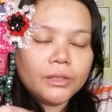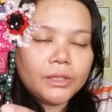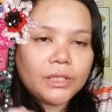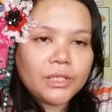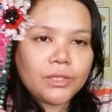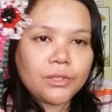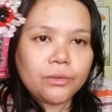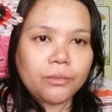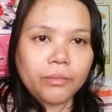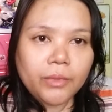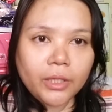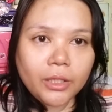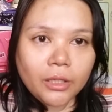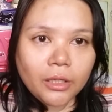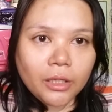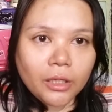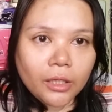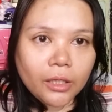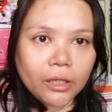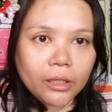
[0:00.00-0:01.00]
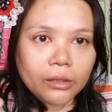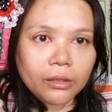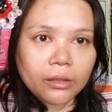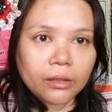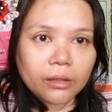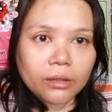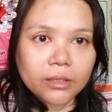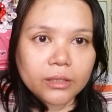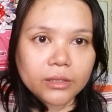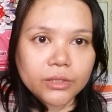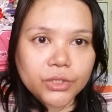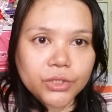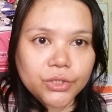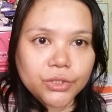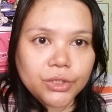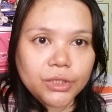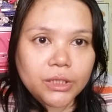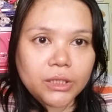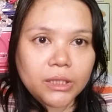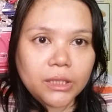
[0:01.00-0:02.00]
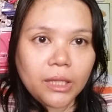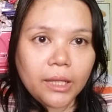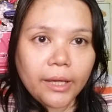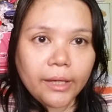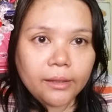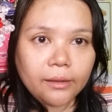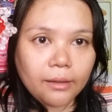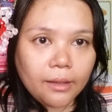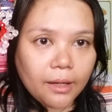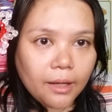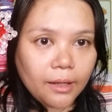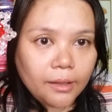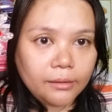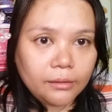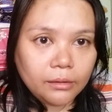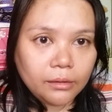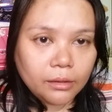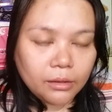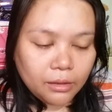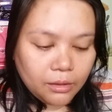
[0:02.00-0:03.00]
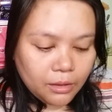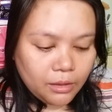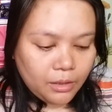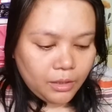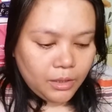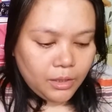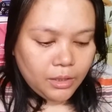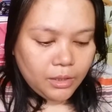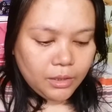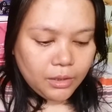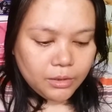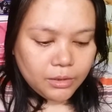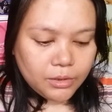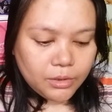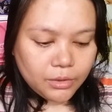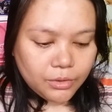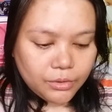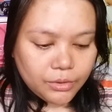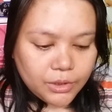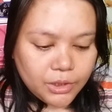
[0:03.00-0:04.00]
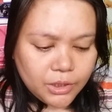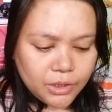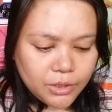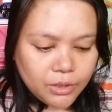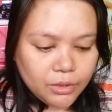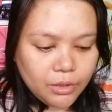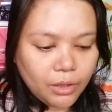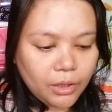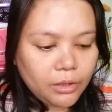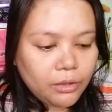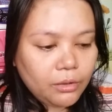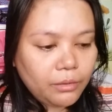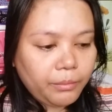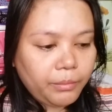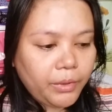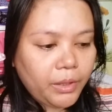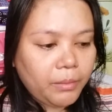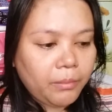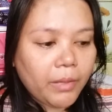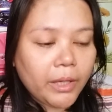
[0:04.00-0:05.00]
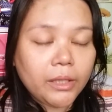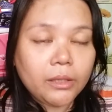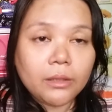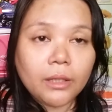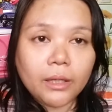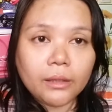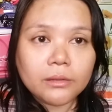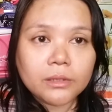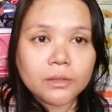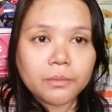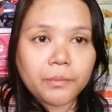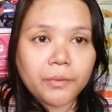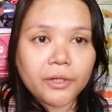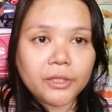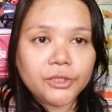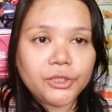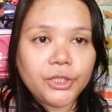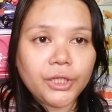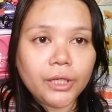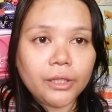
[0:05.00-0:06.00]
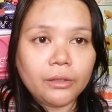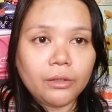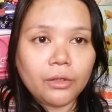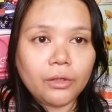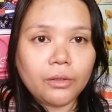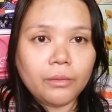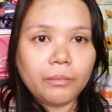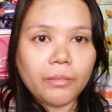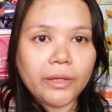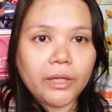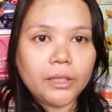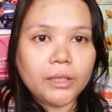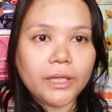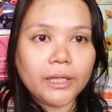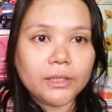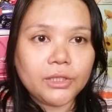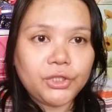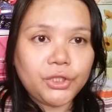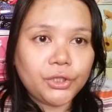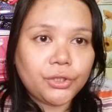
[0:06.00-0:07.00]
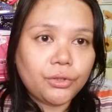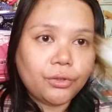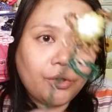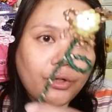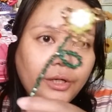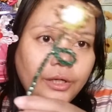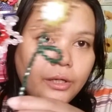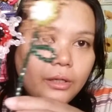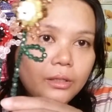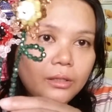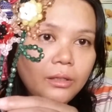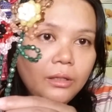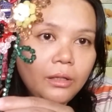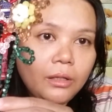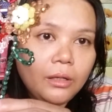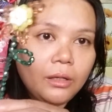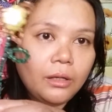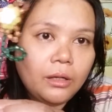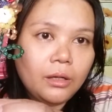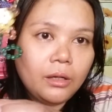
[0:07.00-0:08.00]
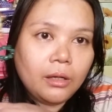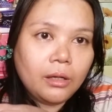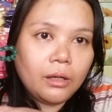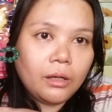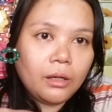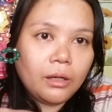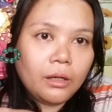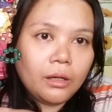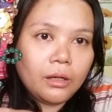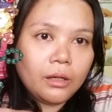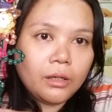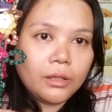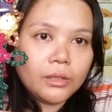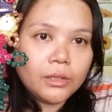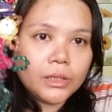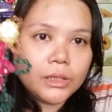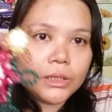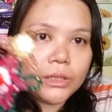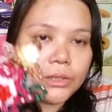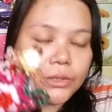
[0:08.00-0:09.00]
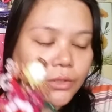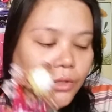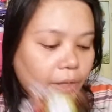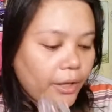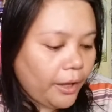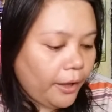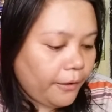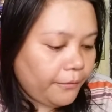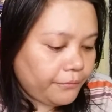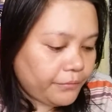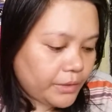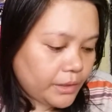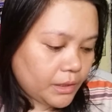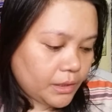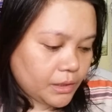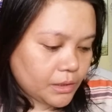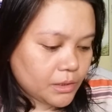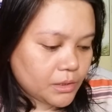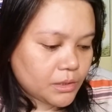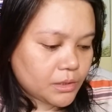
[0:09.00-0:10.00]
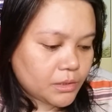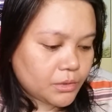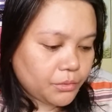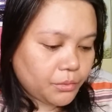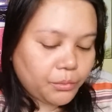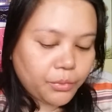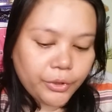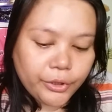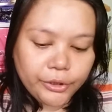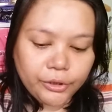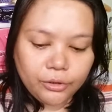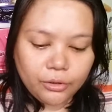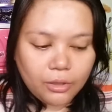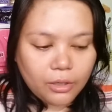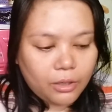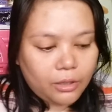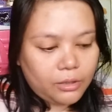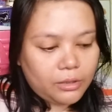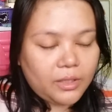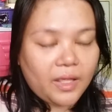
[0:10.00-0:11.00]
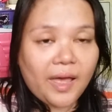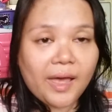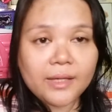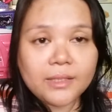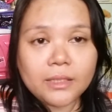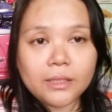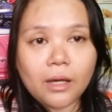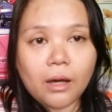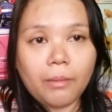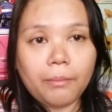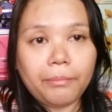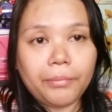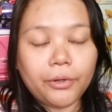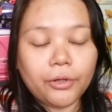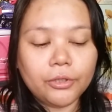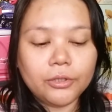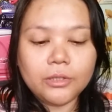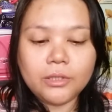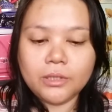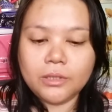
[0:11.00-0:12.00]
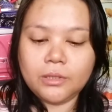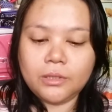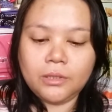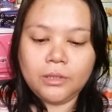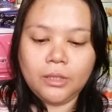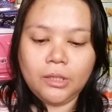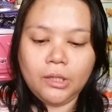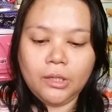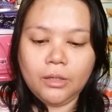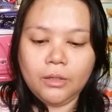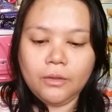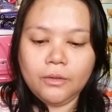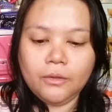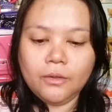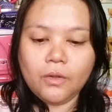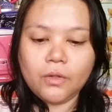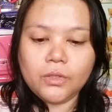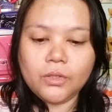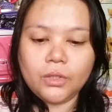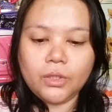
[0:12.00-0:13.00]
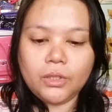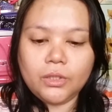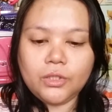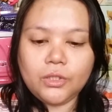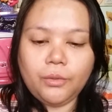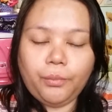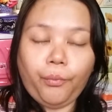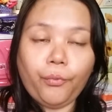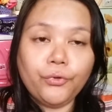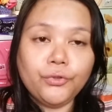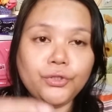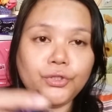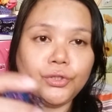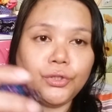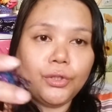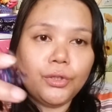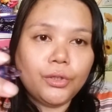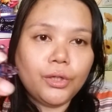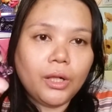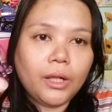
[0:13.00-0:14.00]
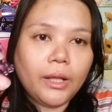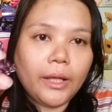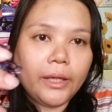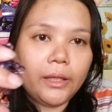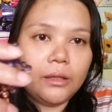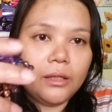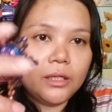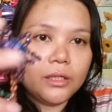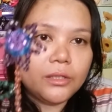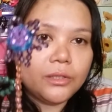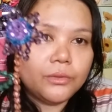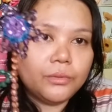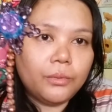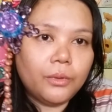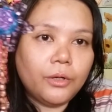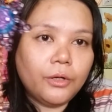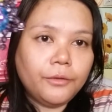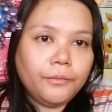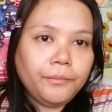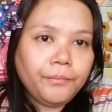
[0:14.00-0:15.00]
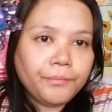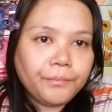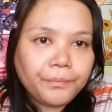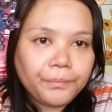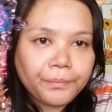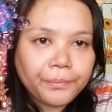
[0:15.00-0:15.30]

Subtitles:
just to make it sturdy like that. So this is going to be my next project or my next tutorial. So I have this worked on as samples. So it's supposed to look like this one.